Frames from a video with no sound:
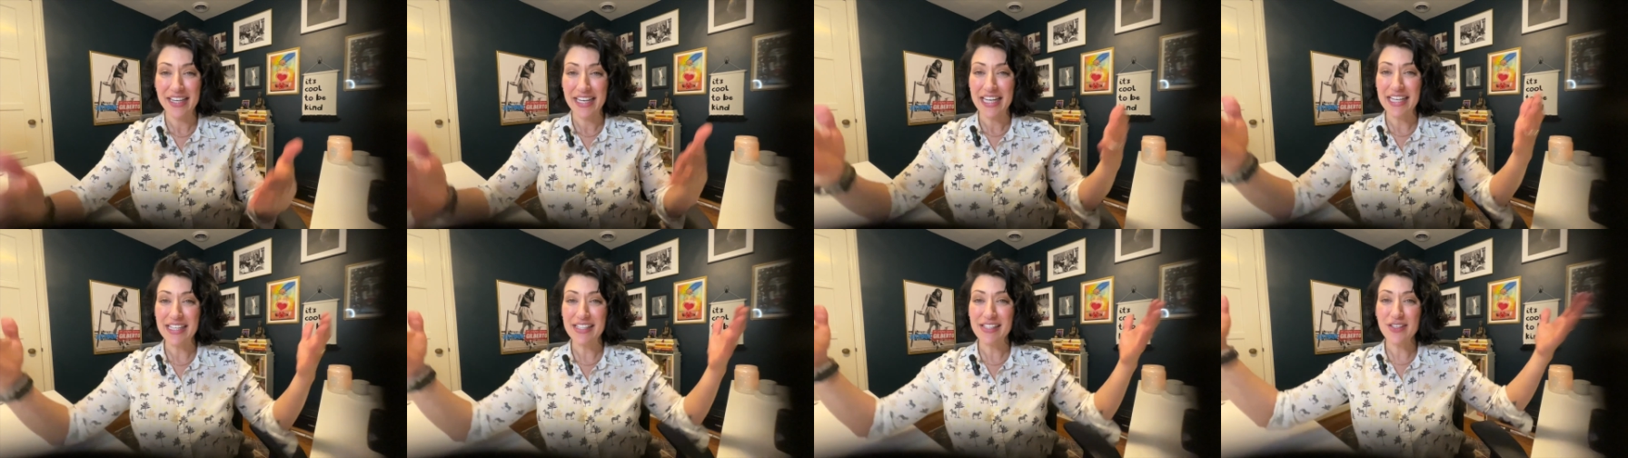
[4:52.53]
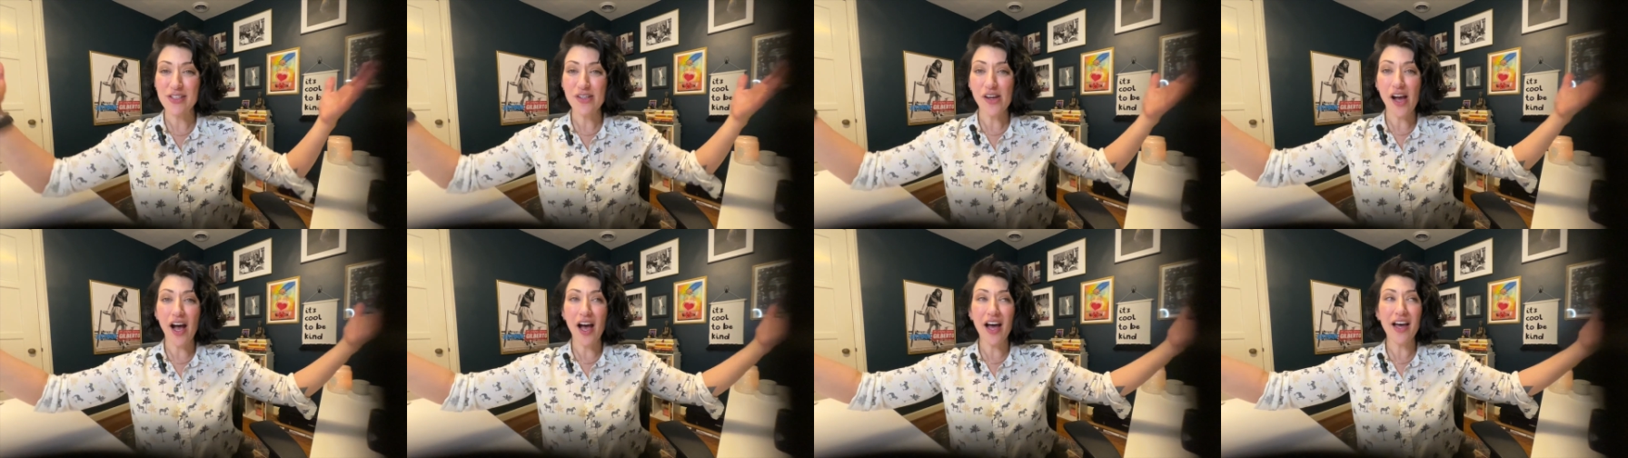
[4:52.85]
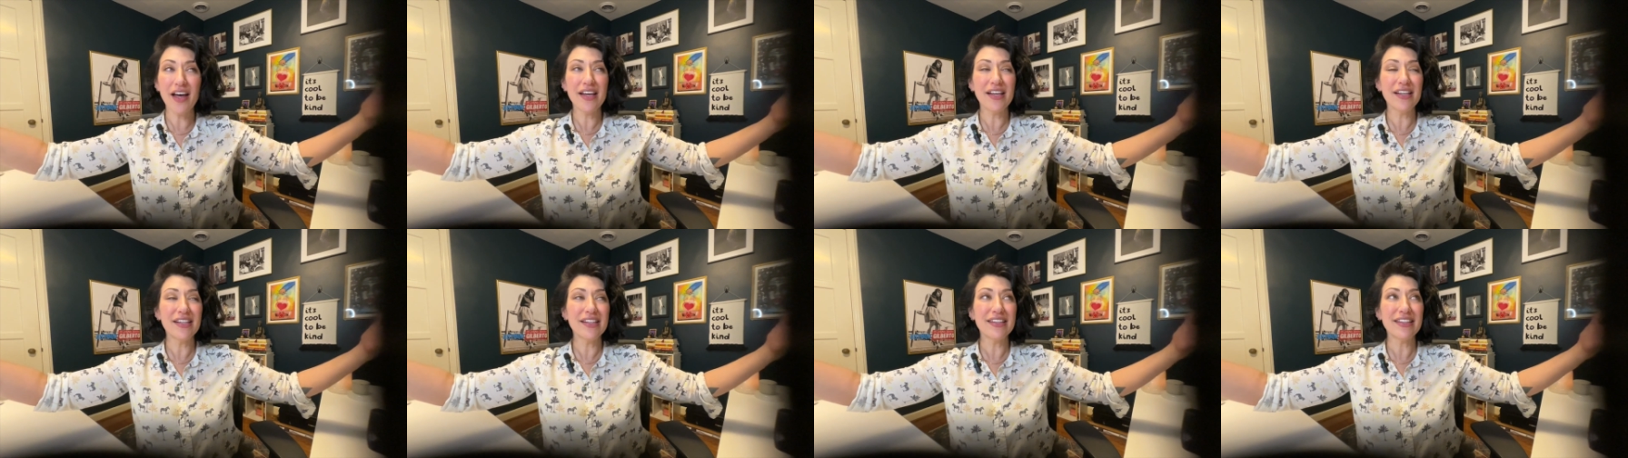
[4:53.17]
It's
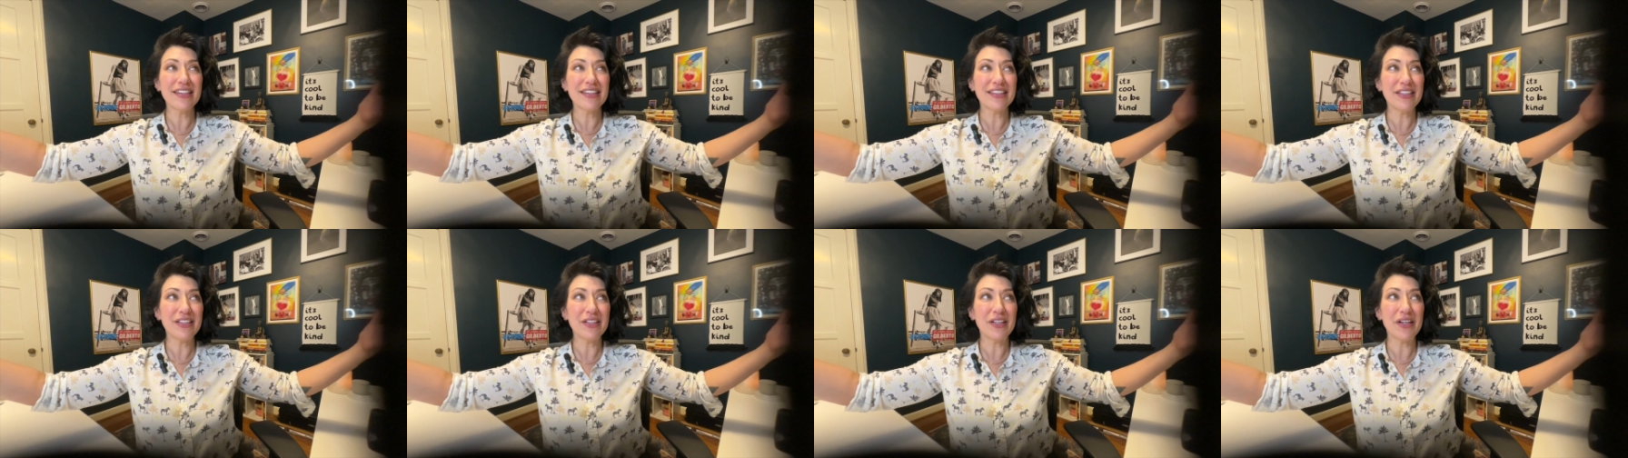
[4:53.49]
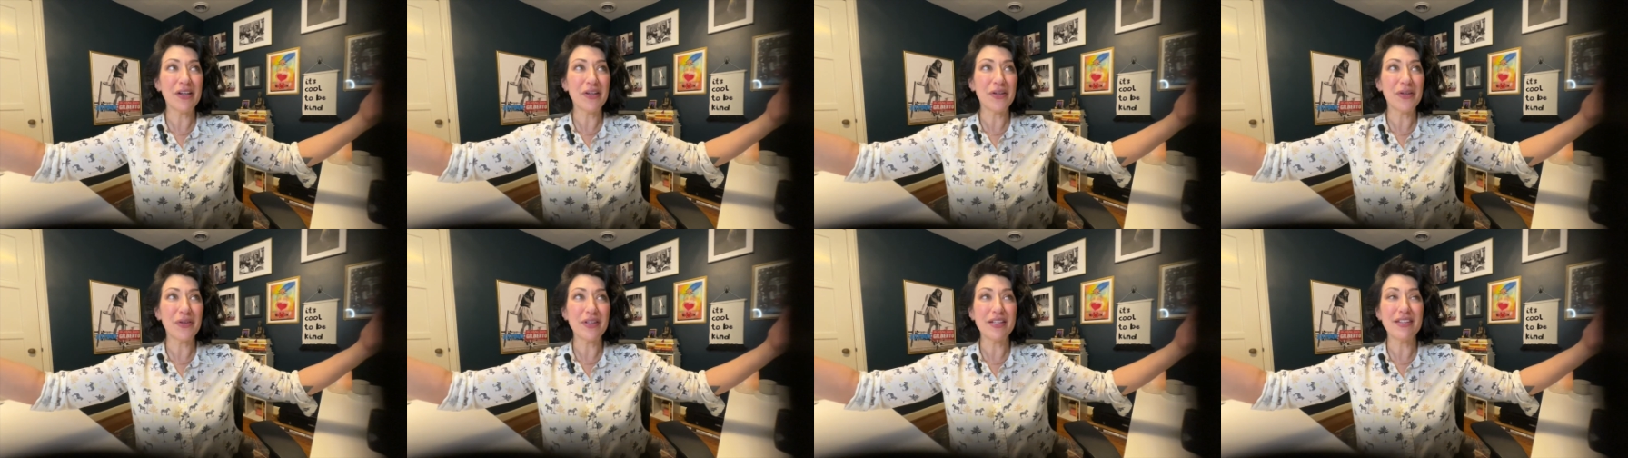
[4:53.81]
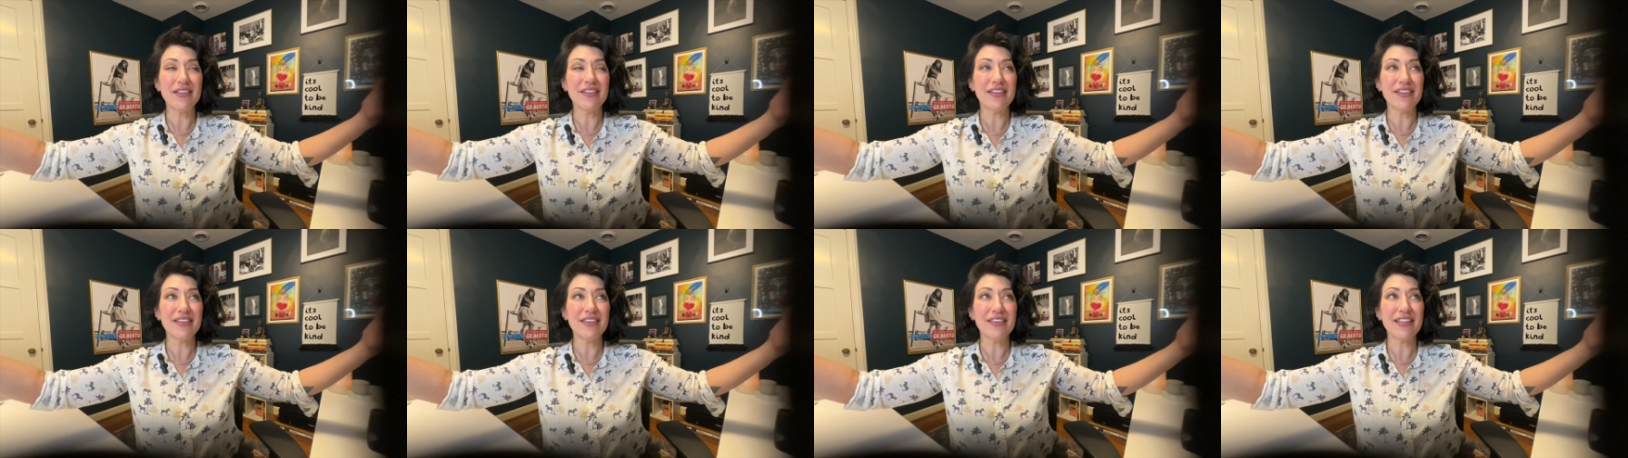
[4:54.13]
not,
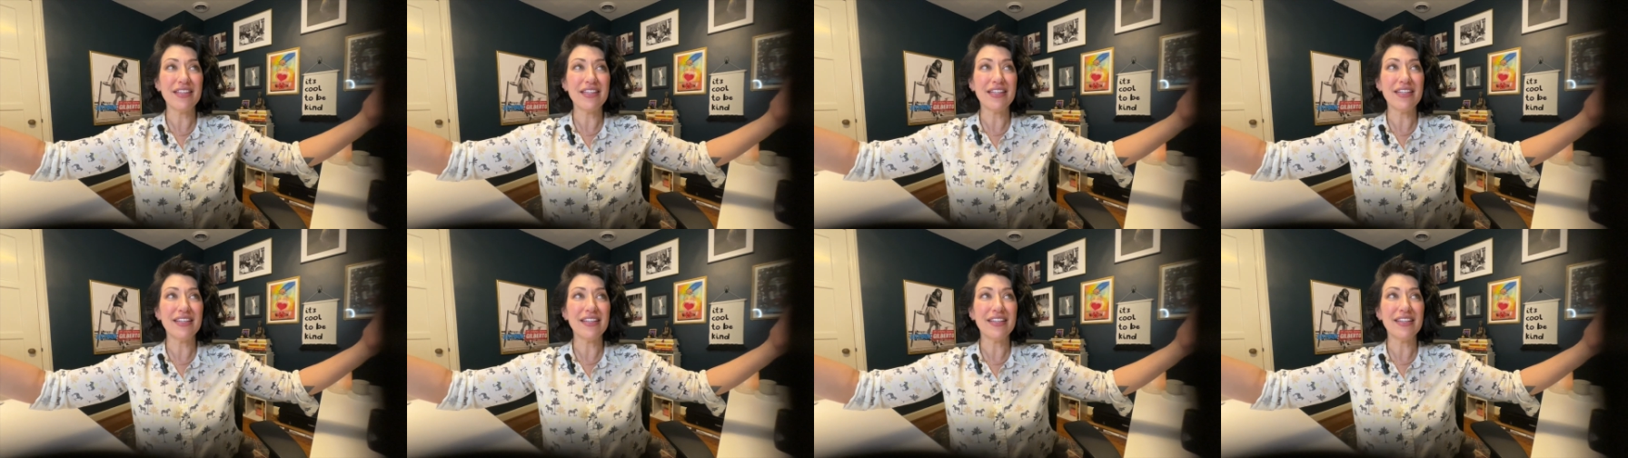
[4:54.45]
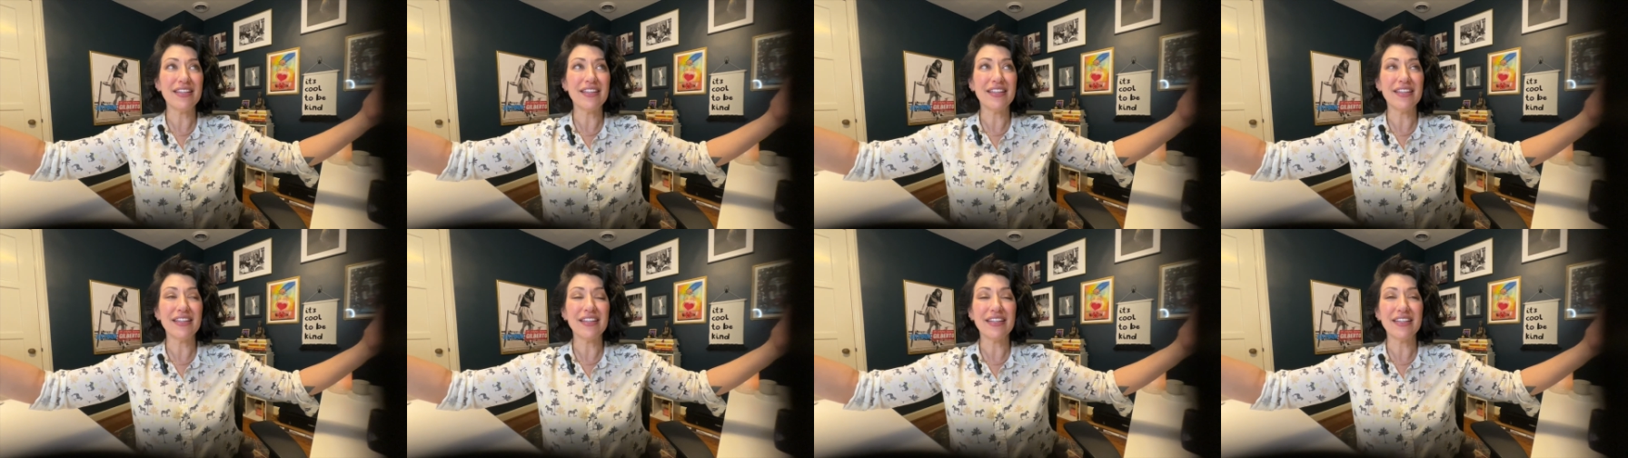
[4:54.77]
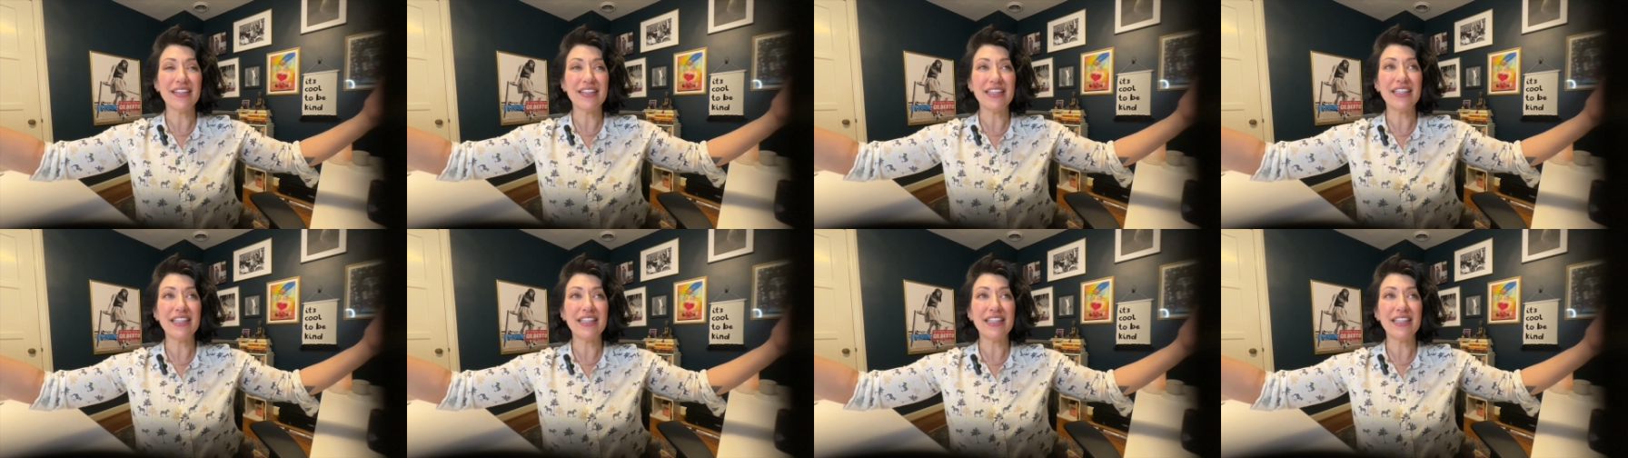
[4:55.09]
in the